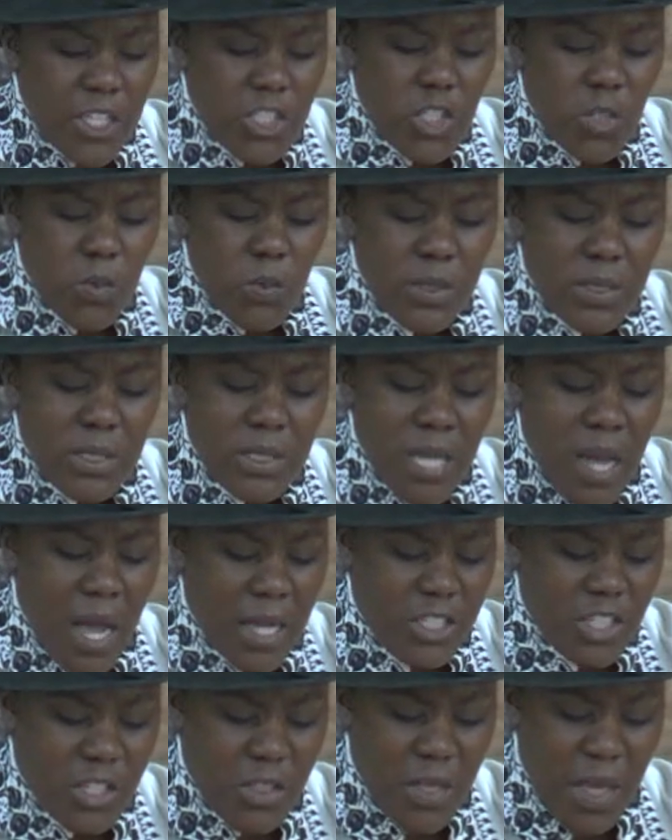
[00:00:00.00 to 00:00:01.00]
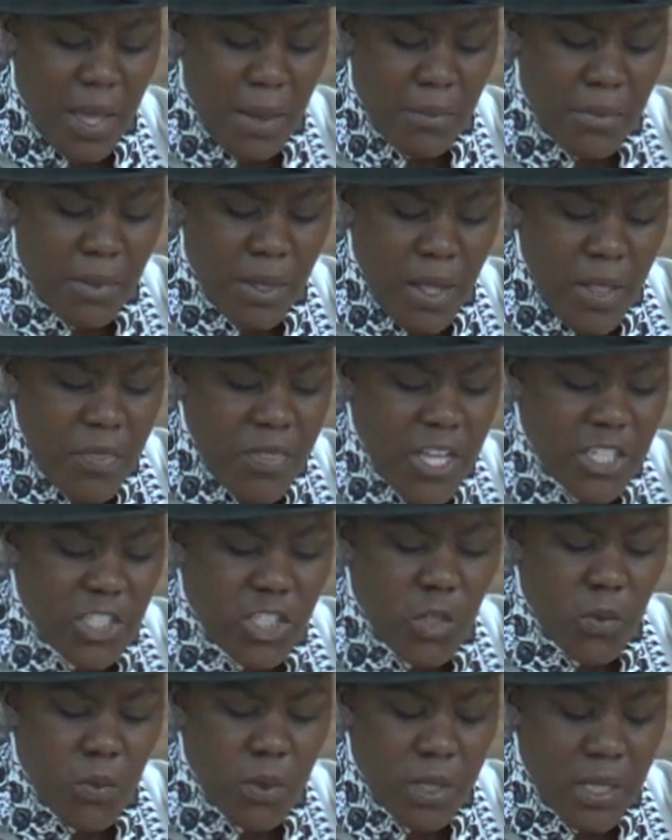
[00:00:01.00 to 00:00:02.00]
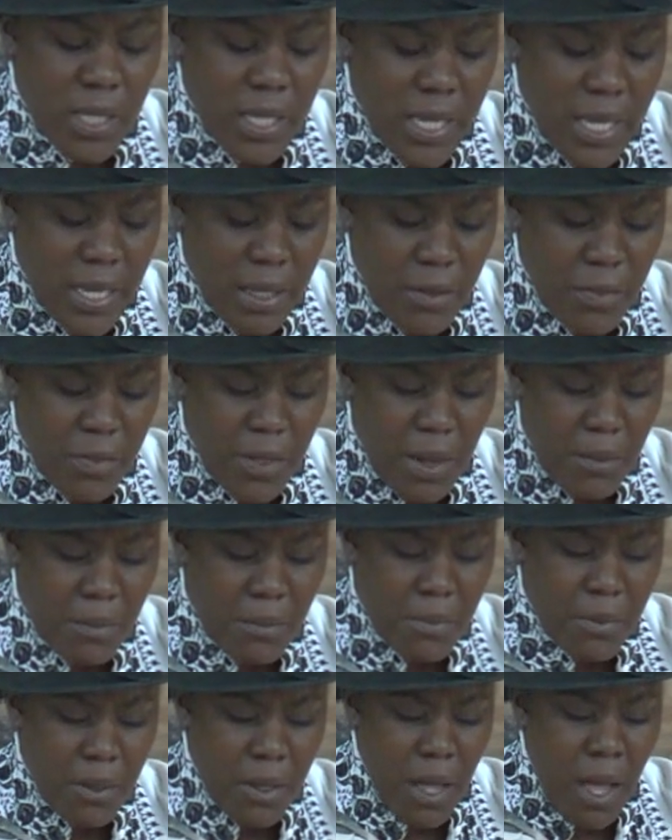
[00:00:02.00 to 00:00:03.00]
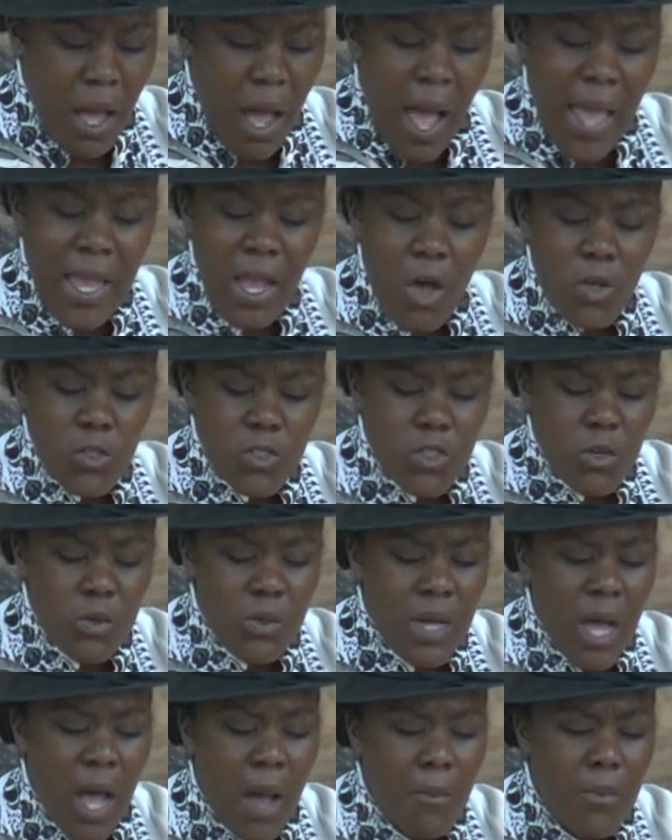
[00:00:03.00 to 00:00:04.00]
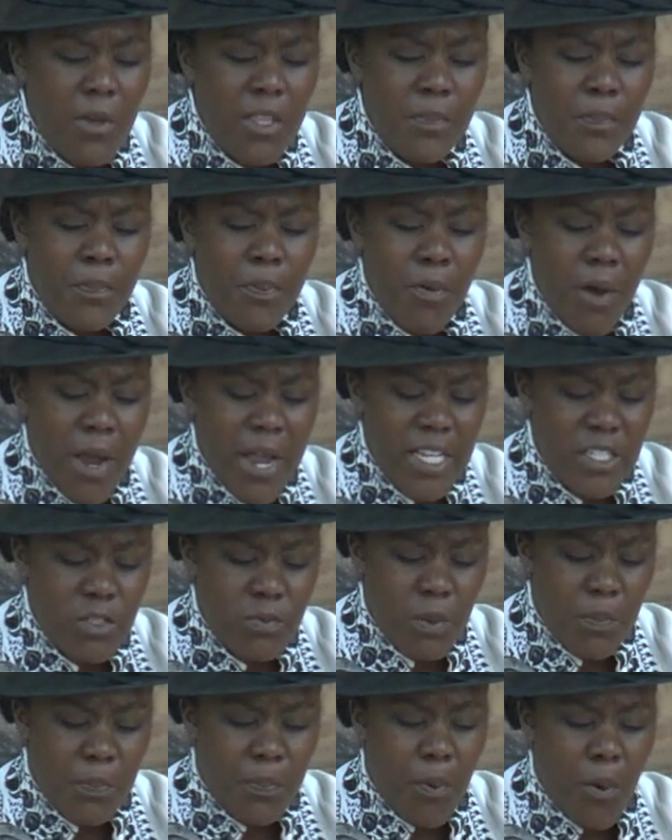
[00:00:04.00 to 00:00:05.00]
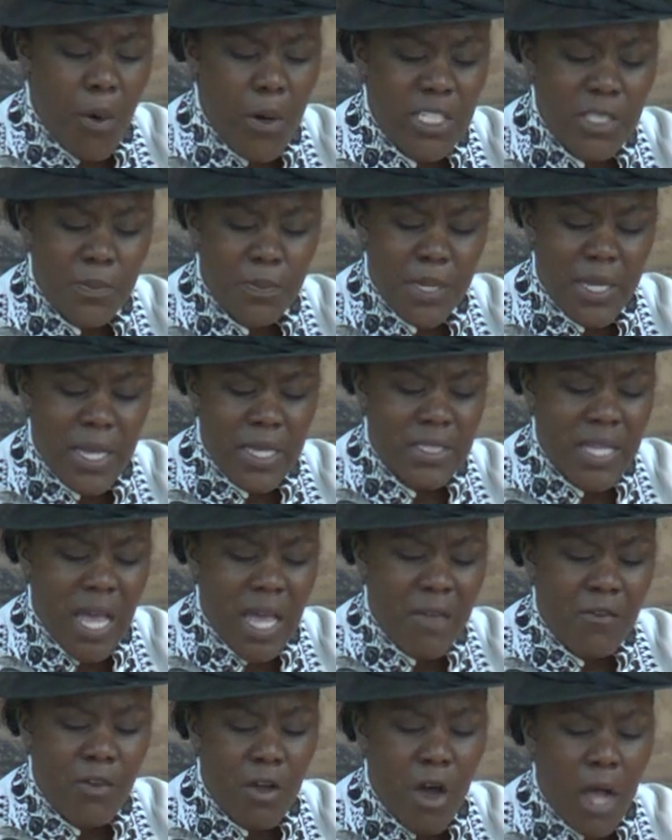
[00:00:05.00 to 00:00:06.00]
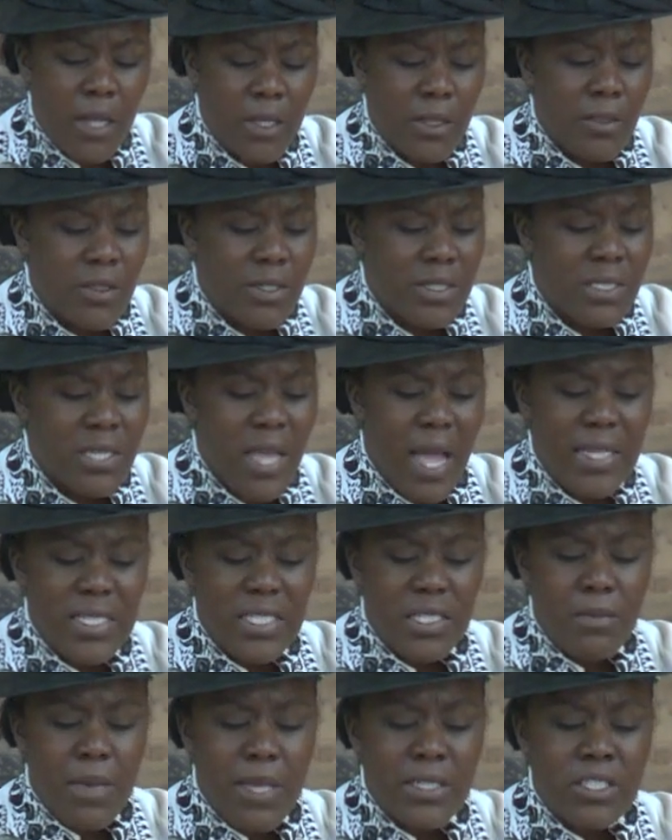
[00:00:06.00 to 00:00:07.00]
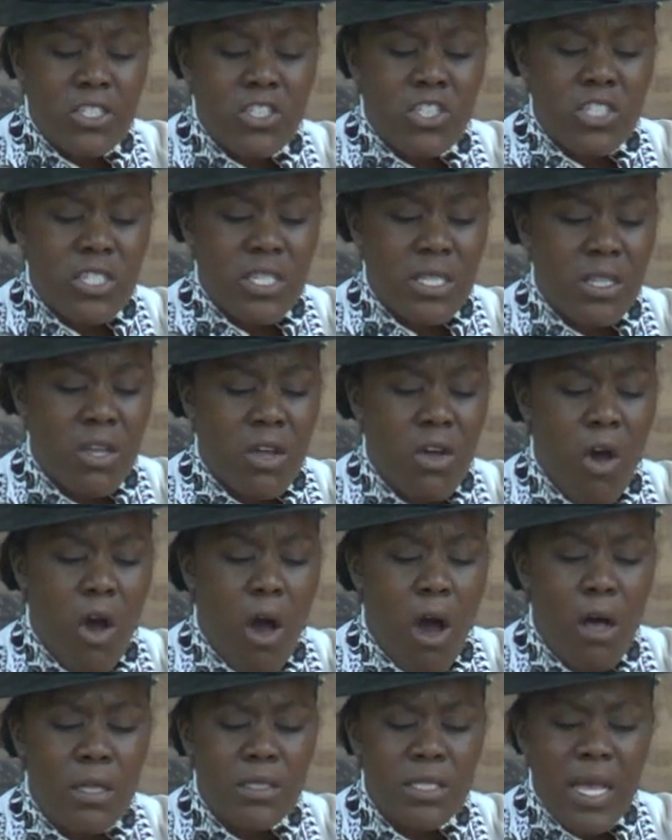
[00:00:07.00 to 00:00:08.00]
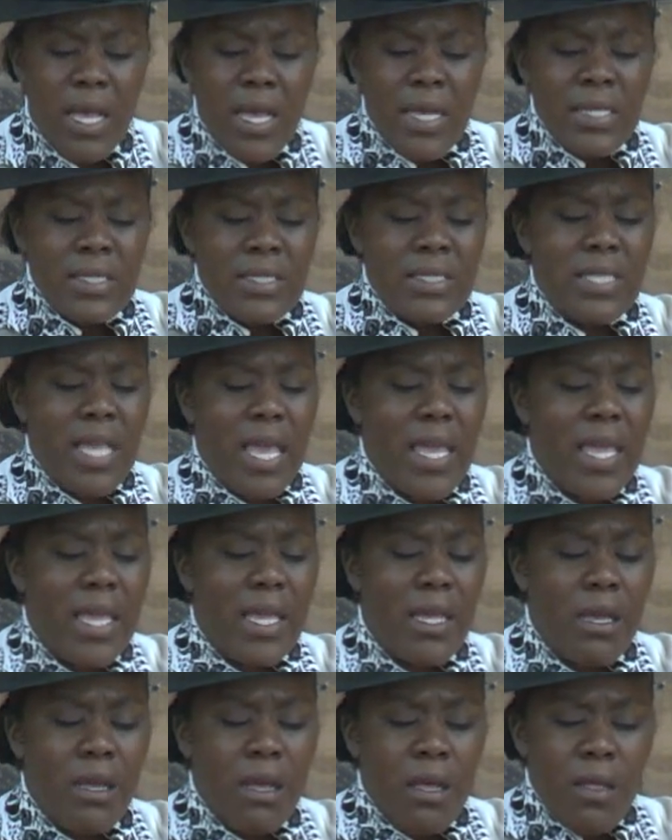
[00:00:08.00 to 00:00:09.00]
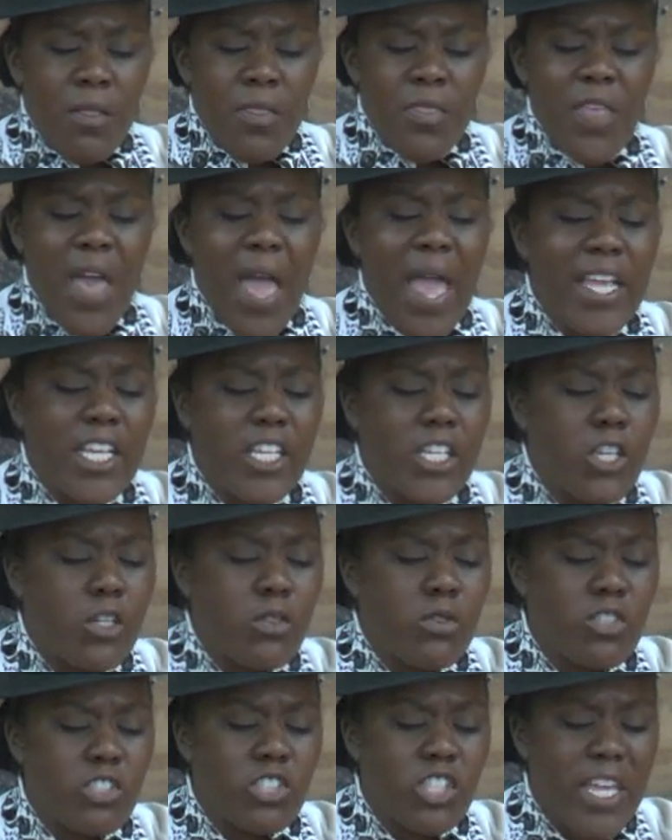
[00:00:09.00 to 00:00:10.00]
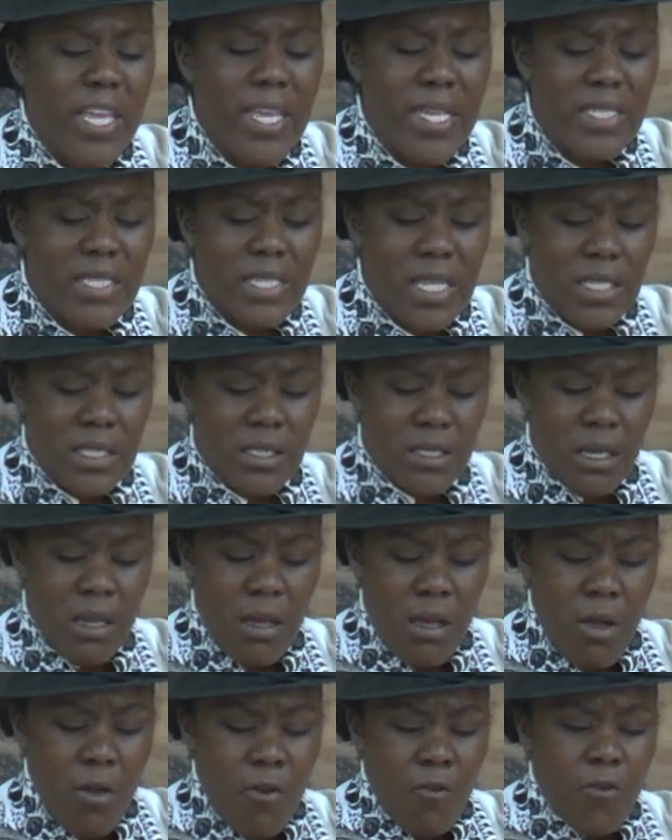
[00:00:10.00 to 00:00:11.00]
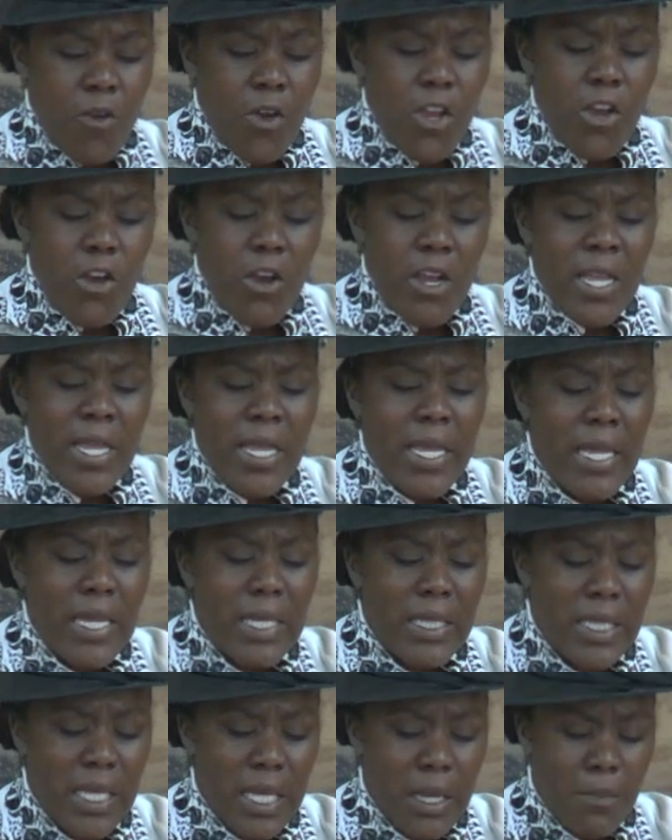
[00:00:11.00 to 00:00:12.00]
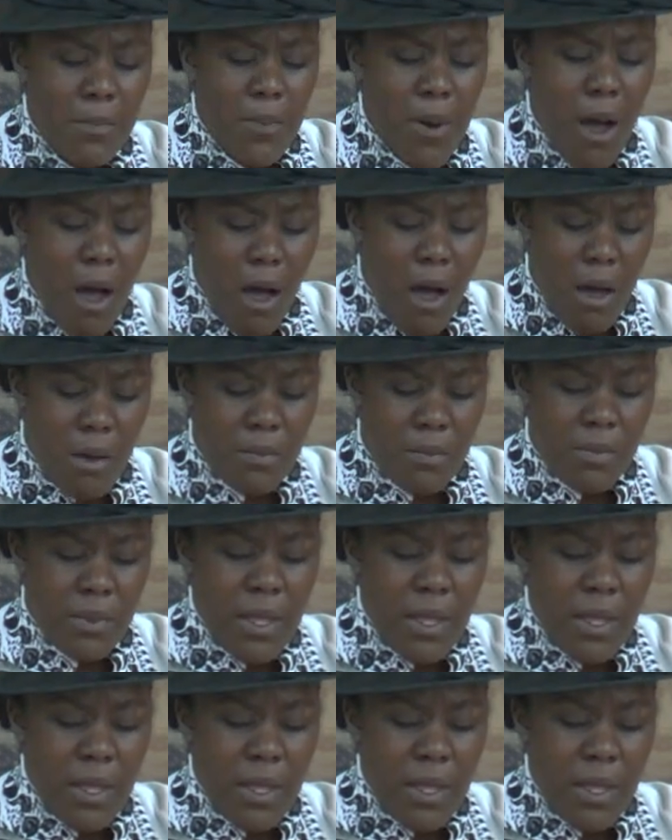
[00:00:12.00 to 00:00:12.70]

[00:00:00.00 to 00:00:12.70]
will touch them, that you will heal them. I also come with praise reports because I've gotten the text messages and the calls saying, thank you, Jesus, for your healing balm.